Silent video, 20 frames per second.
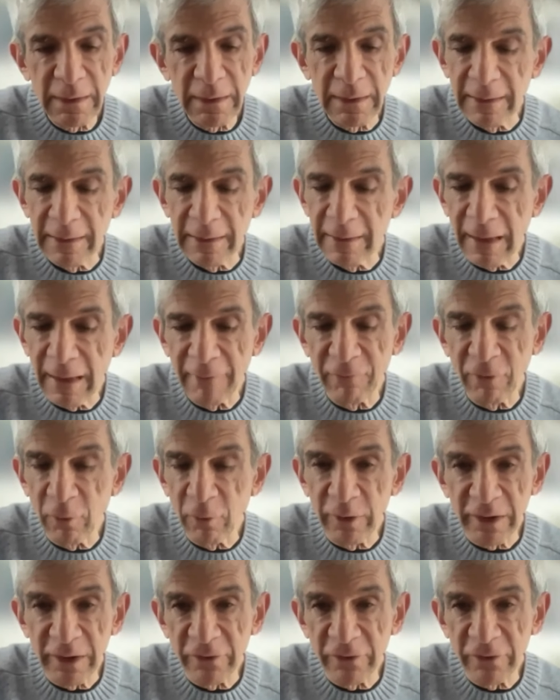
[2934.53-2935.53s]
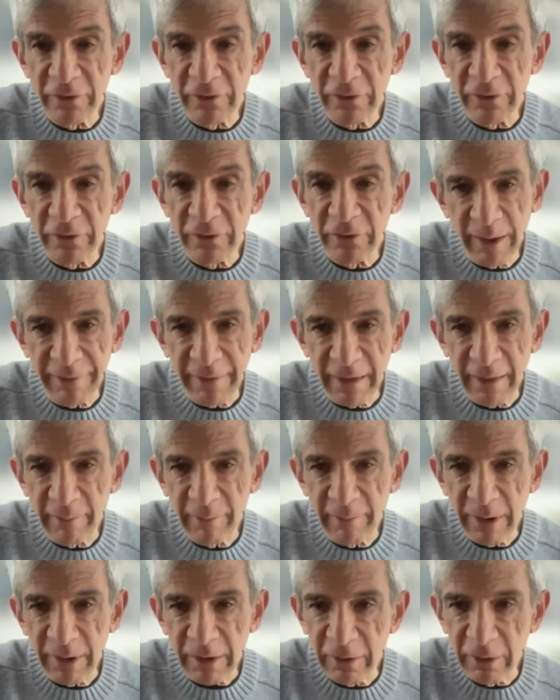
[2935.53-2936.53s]
Uh, I've already talked about
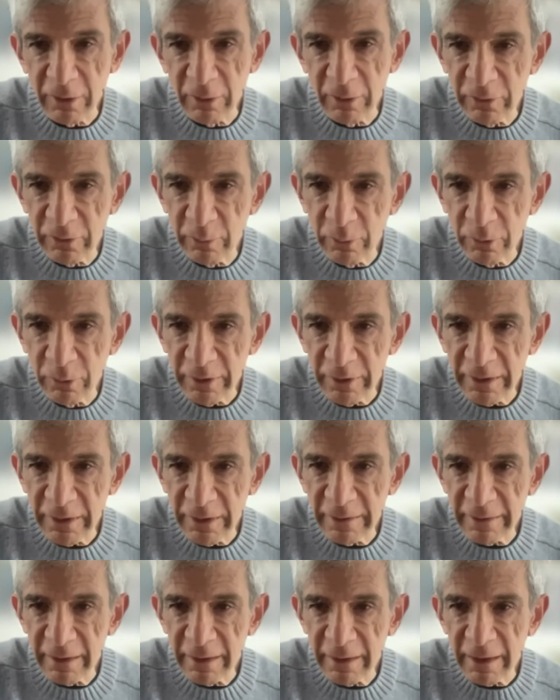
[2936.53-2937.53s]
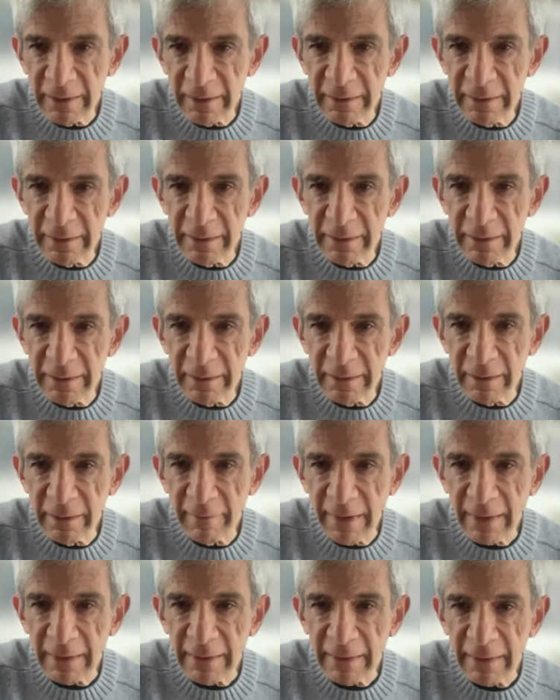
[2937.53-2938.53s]
that. I'm not going to go into more detail idea
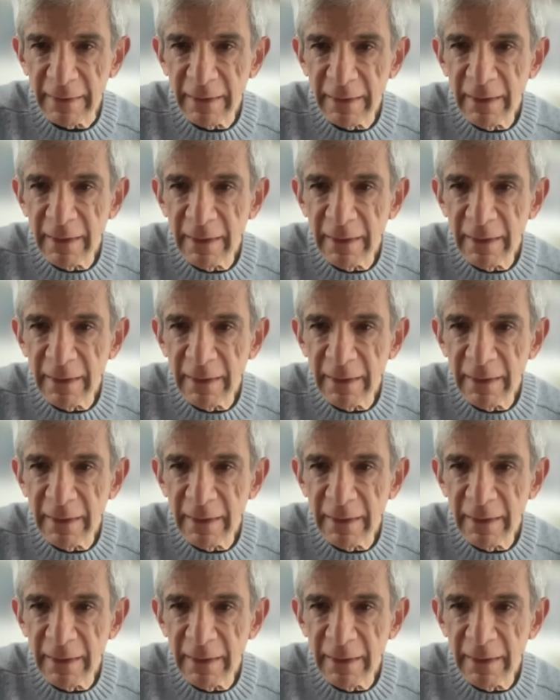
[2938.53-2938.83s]
on that.